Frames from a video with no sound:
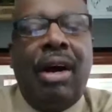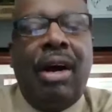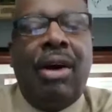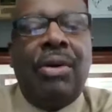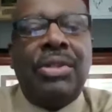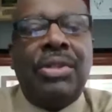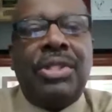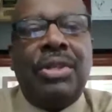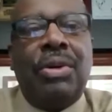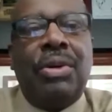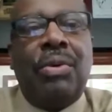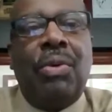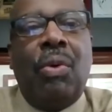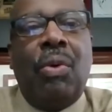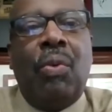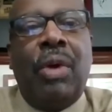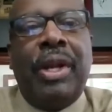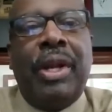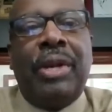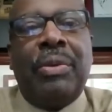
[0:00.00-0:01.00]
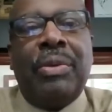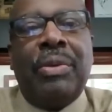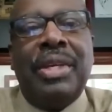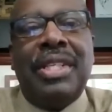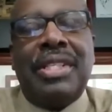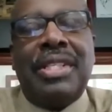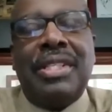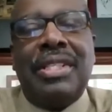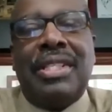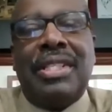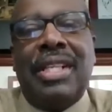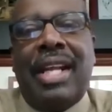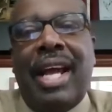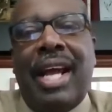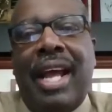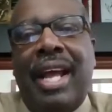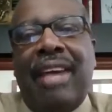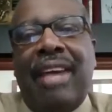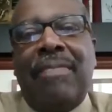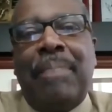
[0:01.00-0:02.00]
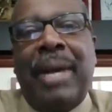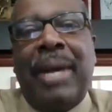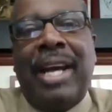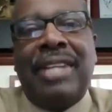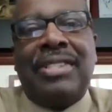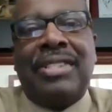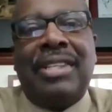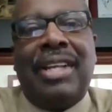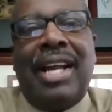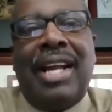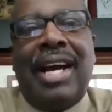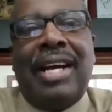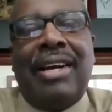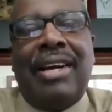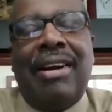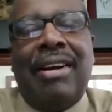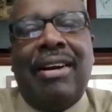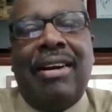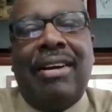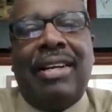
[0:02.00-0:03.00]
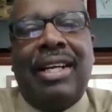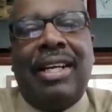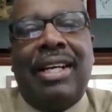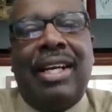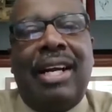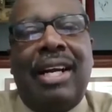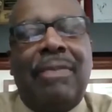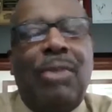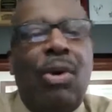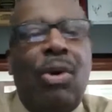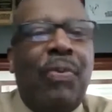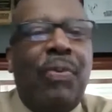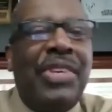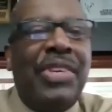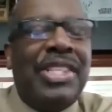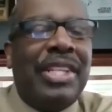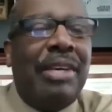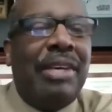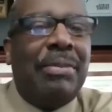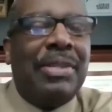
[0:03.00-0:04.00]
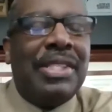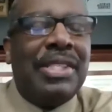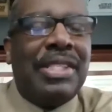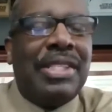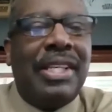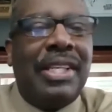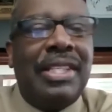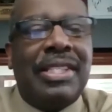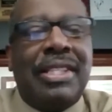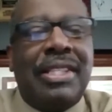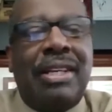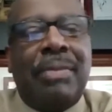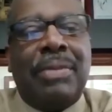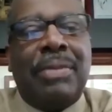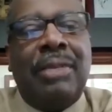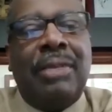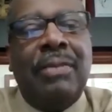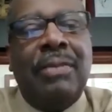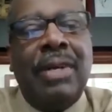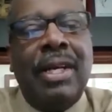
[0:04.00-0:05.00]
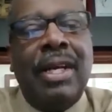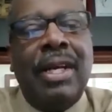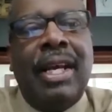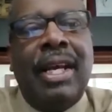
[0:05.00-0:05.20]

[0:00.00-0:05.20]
also, one of the reasons that I have Pastor Lockhart, and I hope he's able to say something,